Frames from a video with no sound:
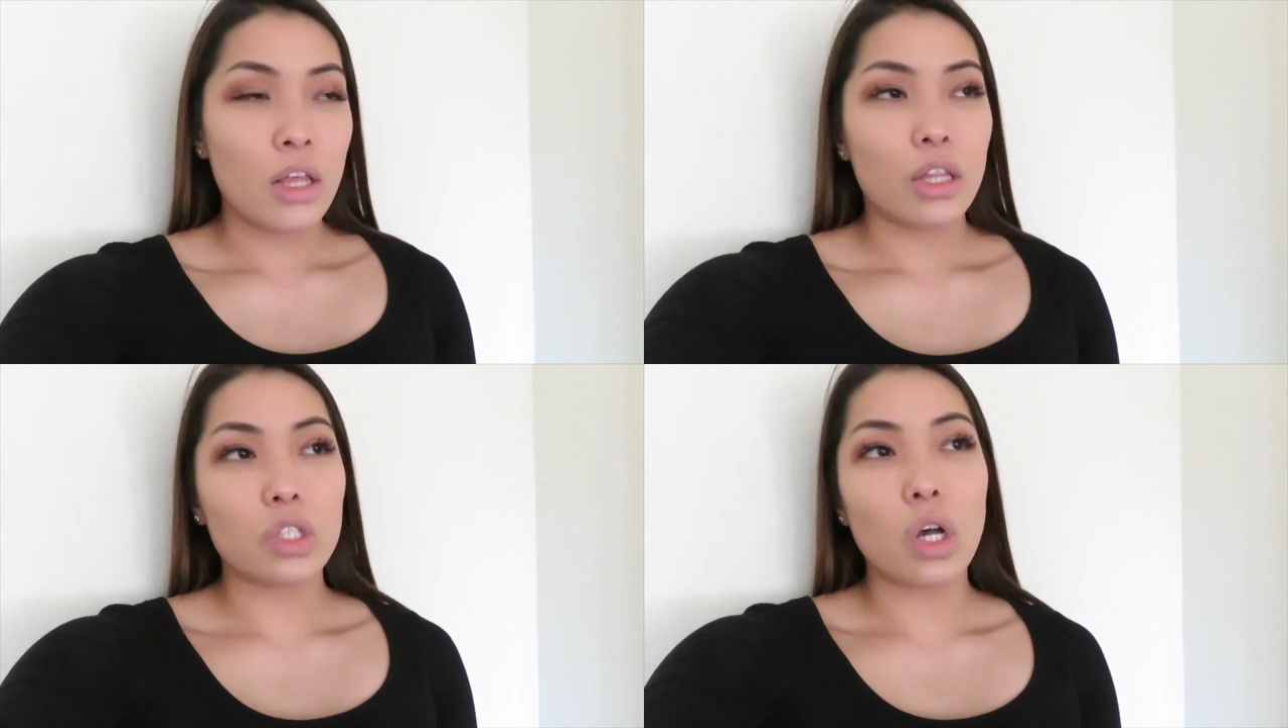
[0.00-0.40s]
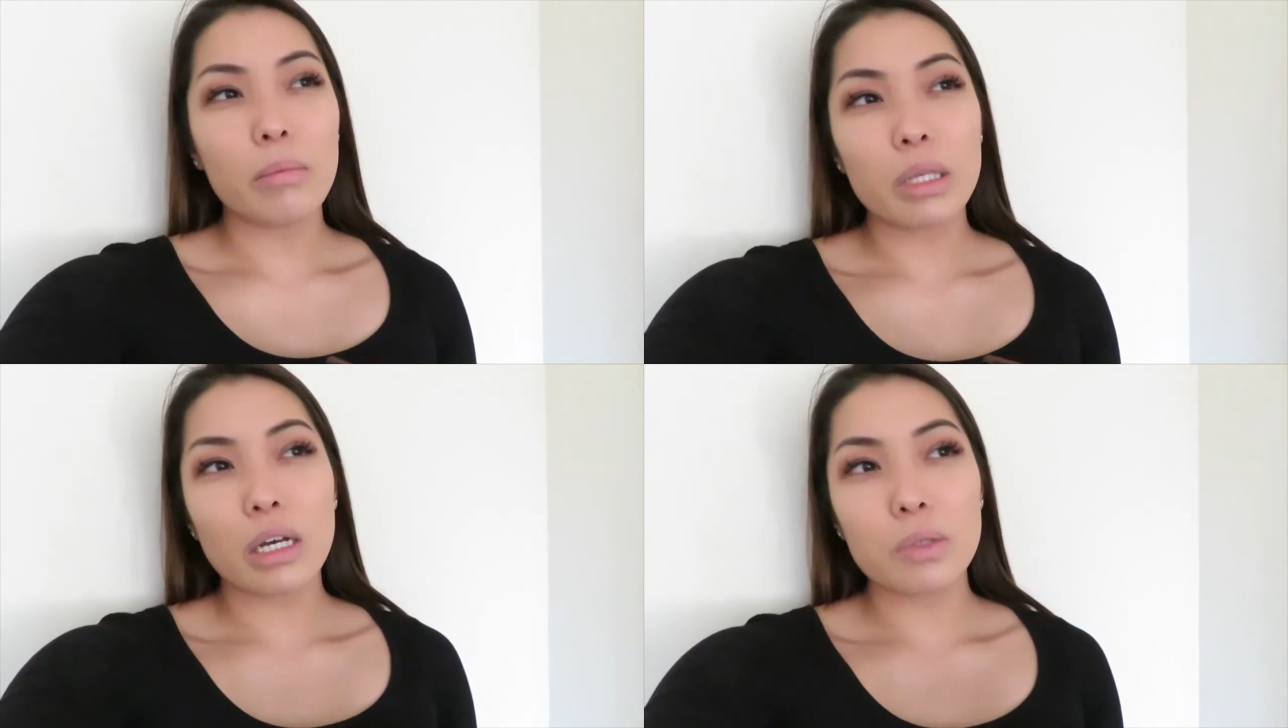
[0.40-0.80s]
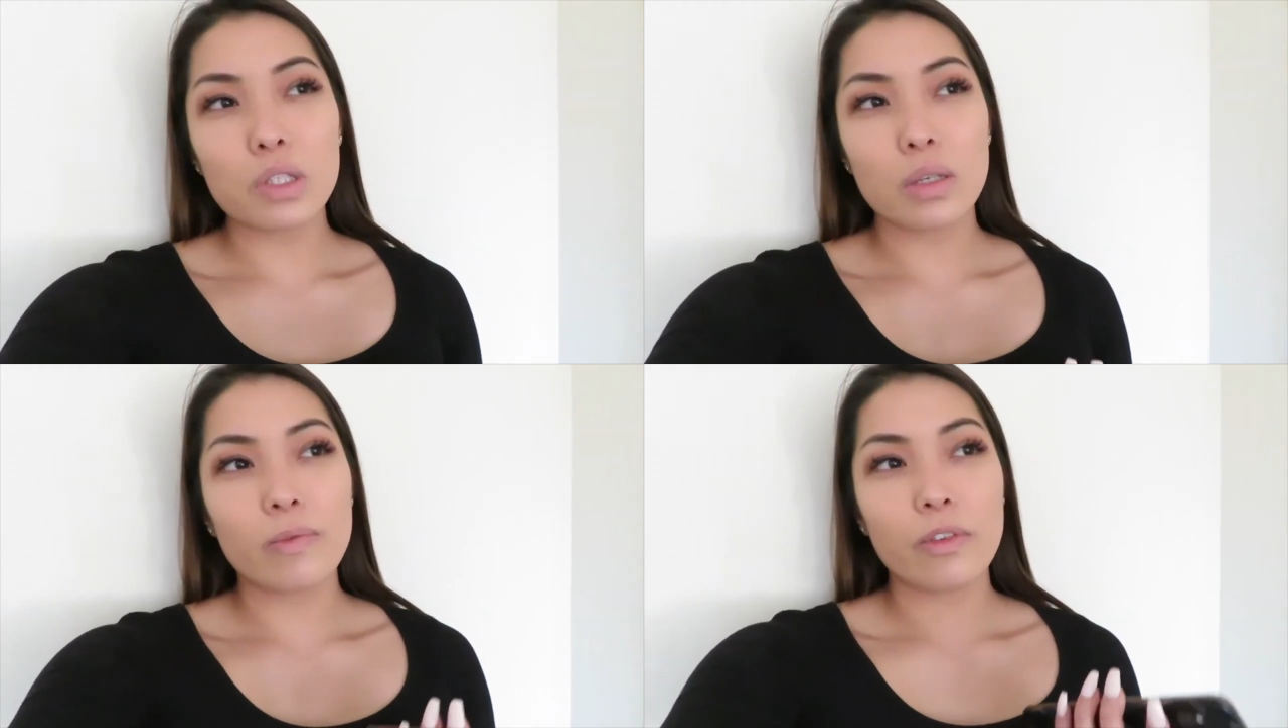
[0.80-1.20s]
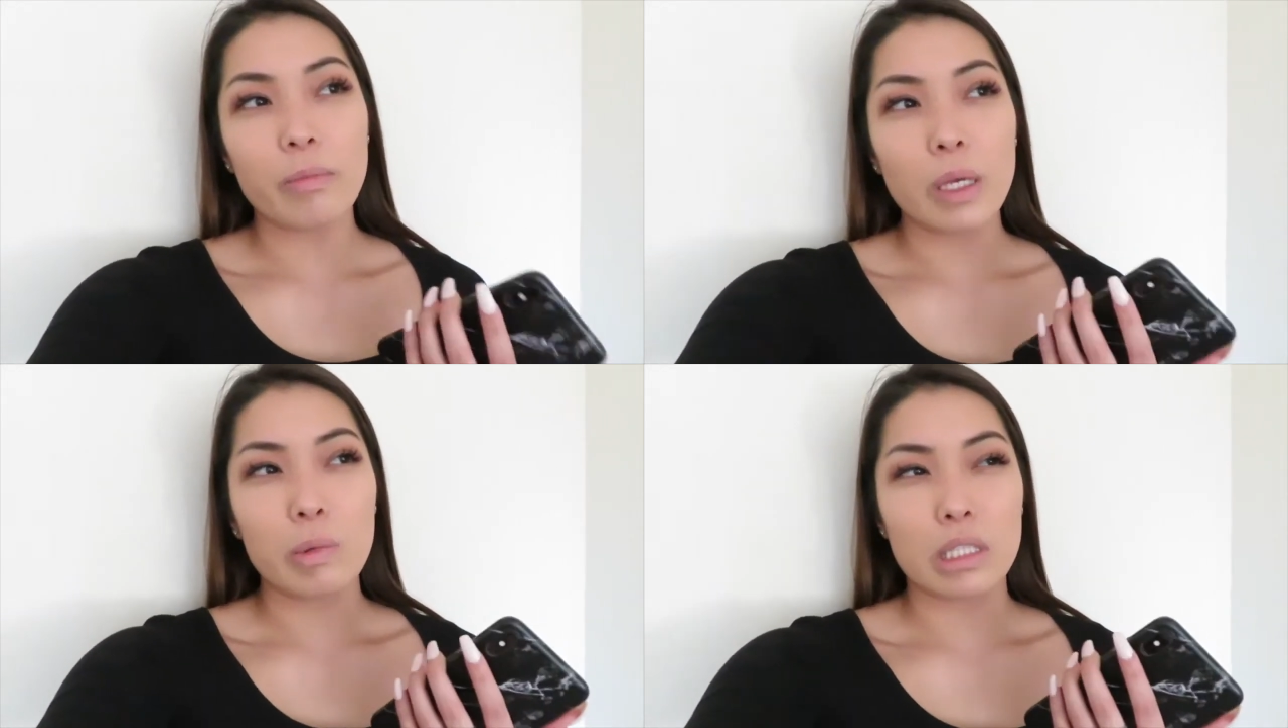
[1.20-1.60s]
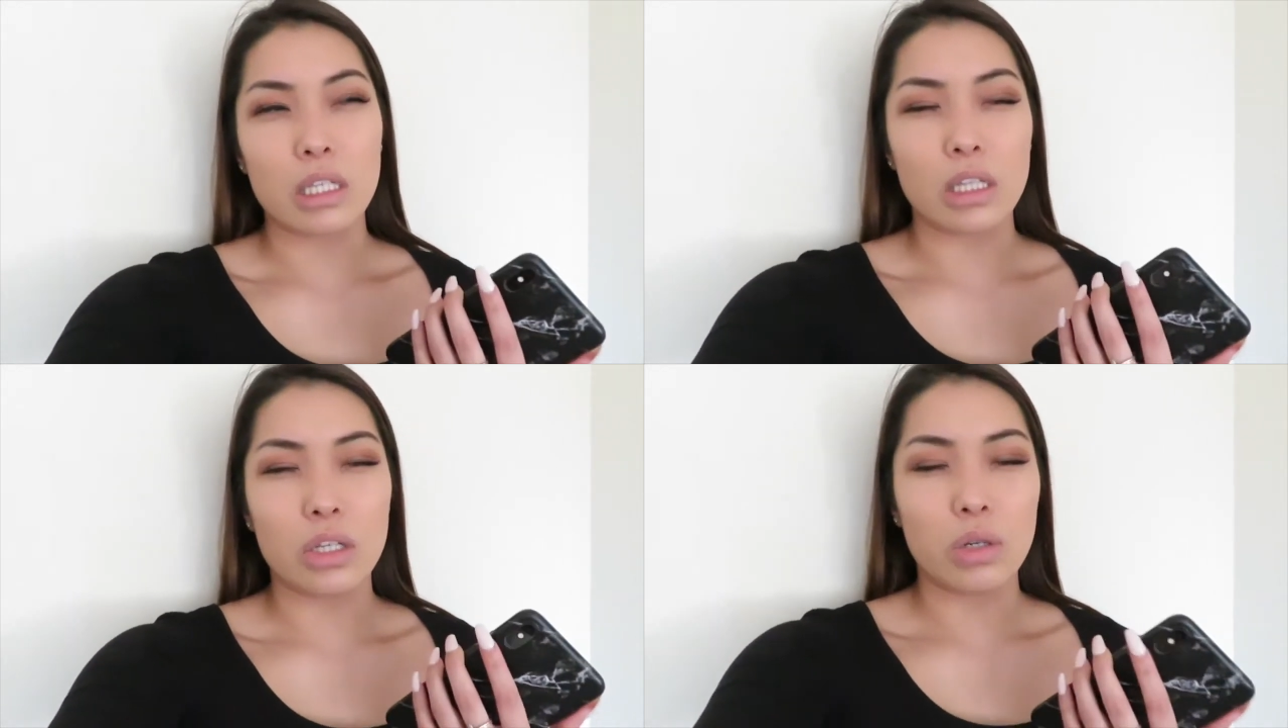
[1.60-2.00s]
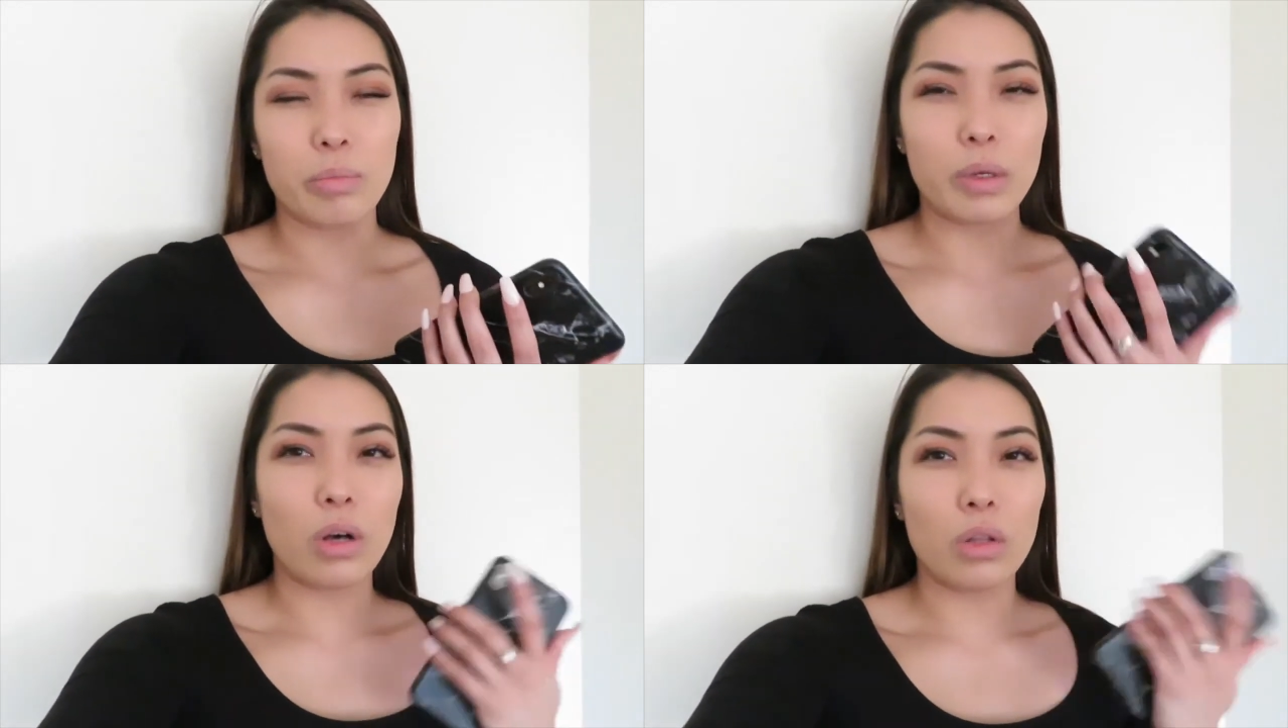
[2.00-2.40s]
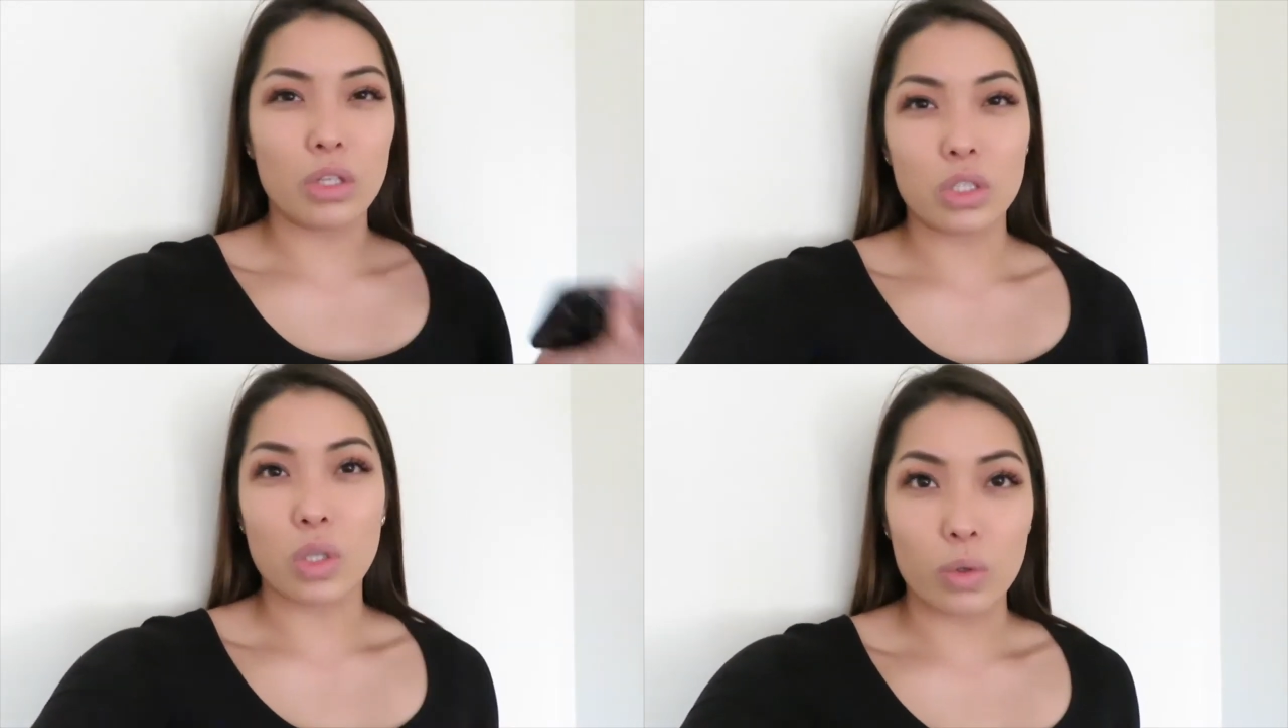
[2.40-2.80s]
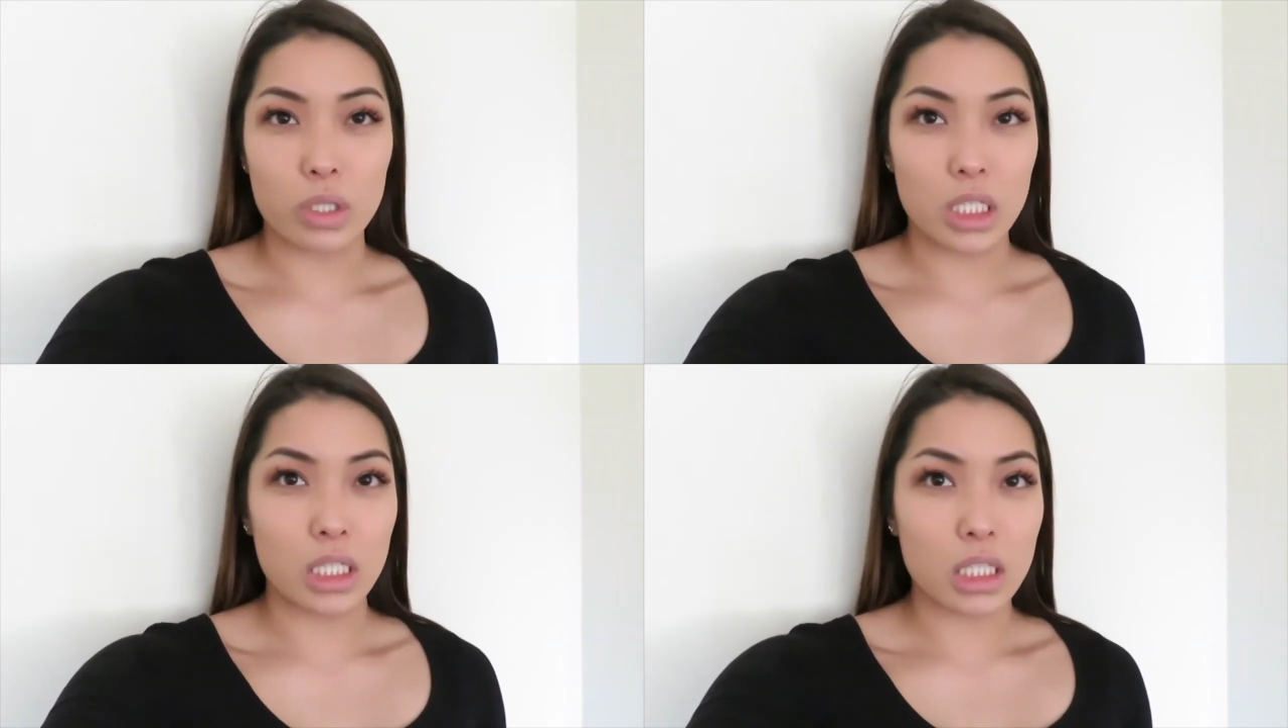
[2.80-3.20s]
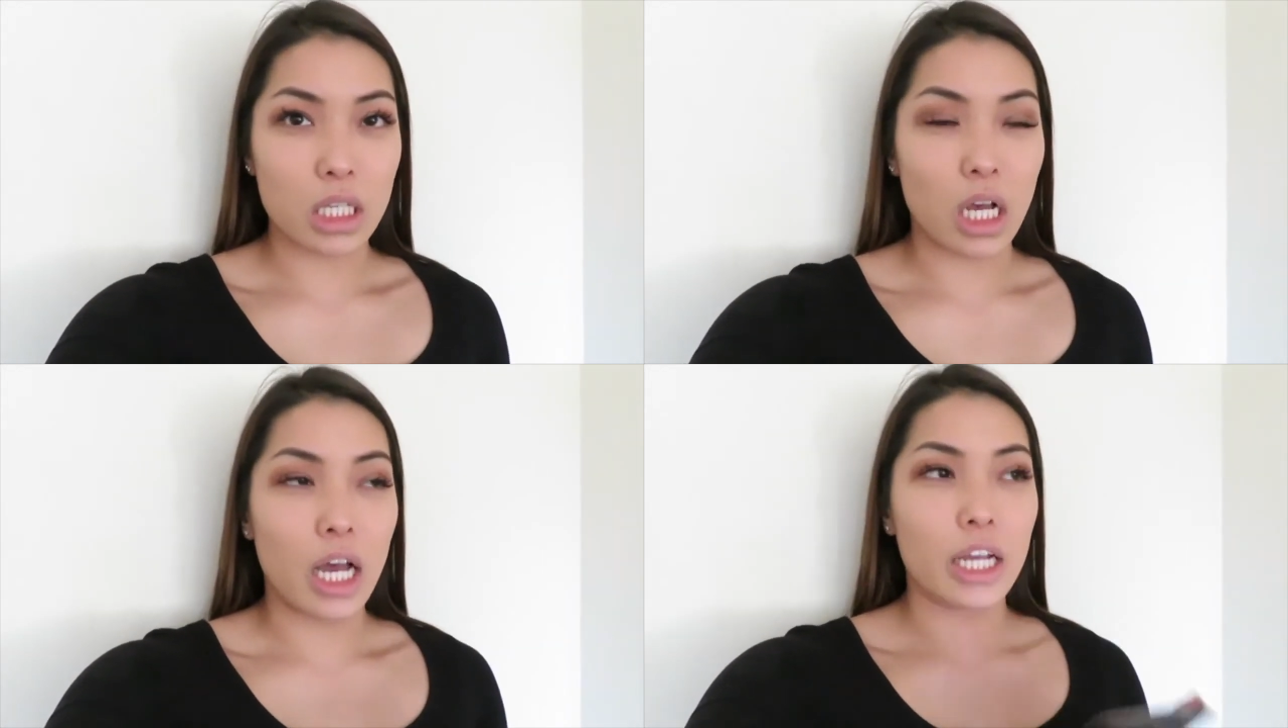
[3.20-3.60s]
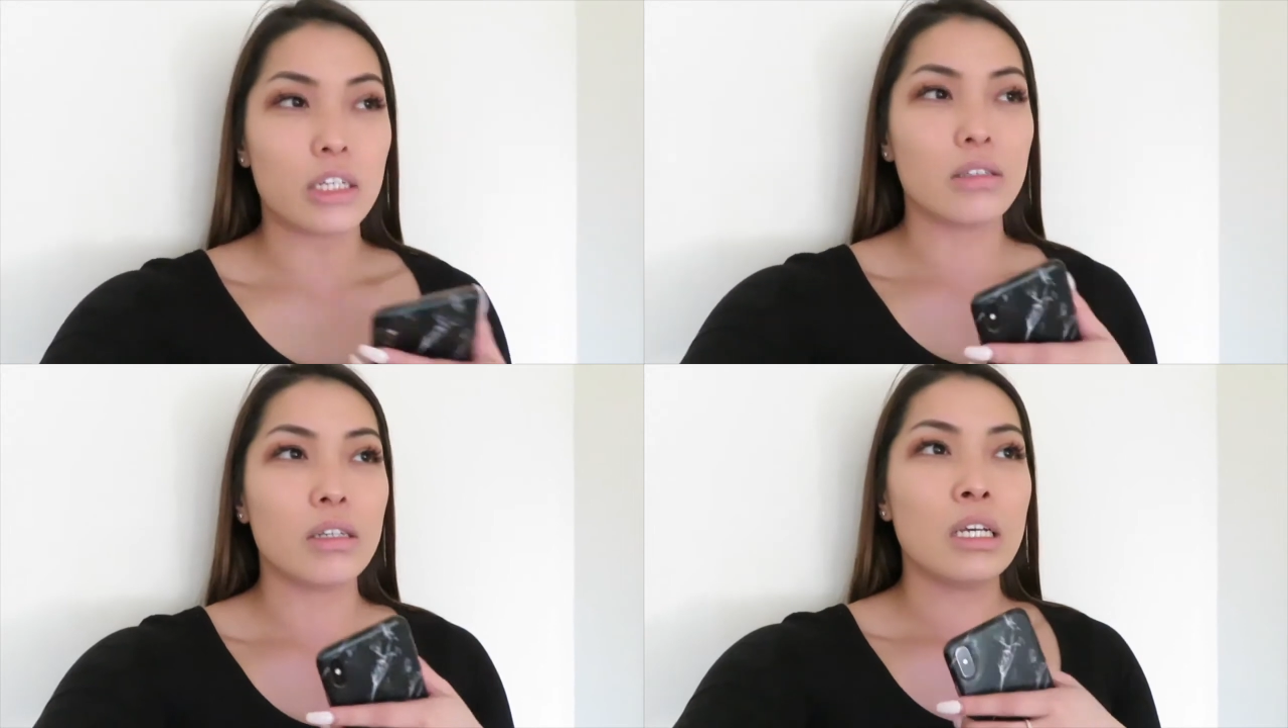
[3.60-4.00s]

The tom yum soup for me was a little bit on the saltier side.